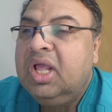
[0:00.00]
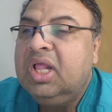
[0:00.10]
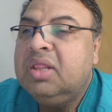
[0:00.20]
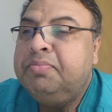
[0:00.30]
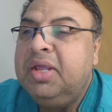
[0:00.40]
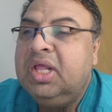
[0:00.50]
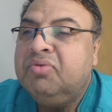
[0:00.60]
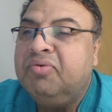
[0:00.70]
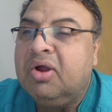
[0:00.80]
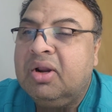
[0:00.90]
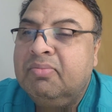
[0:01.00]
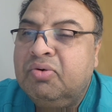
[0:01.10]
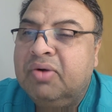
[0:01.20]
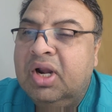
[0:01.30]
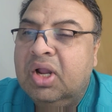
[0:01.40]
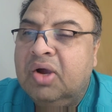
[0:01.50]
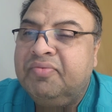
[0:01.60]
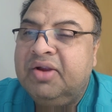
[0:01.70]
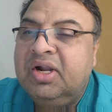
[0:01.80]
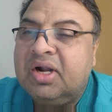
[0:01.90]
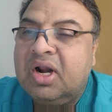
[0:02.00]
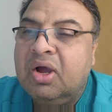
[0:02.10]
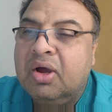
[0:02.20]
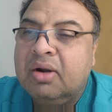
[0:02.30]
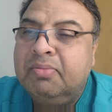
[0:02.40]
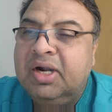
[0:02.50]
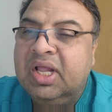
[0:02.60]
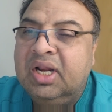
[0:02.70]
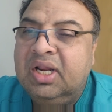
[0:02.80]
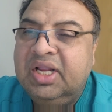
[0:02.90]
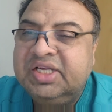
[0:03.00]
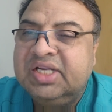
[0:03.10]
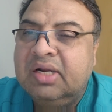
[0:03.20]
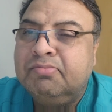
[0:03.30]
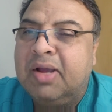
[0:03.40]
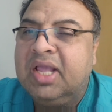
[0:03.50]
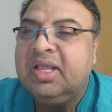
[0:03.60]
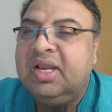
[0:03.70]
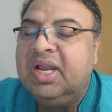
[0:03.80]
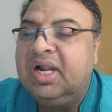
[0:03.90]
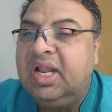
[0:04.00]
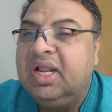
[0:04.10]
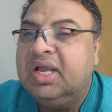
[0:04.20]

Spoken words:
space for removal of intraorbital lesion by creating